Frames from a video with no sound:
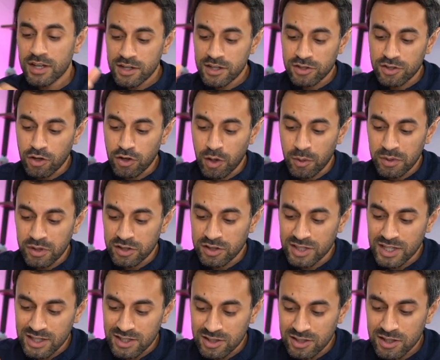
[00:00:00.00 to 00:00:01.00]
So I'm gonna
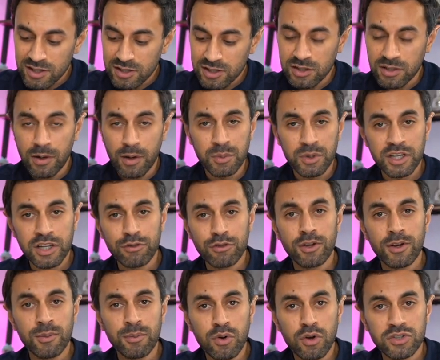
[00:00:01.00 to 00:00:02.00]
test this. I'm gonna give you
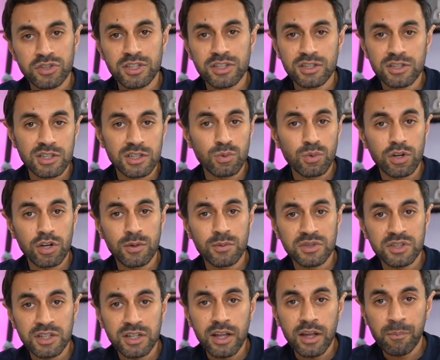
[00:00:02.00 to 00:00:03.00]
an unboxing to see what
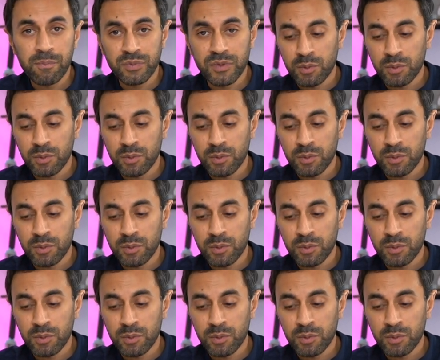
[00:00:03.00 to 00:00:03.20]
comes in there.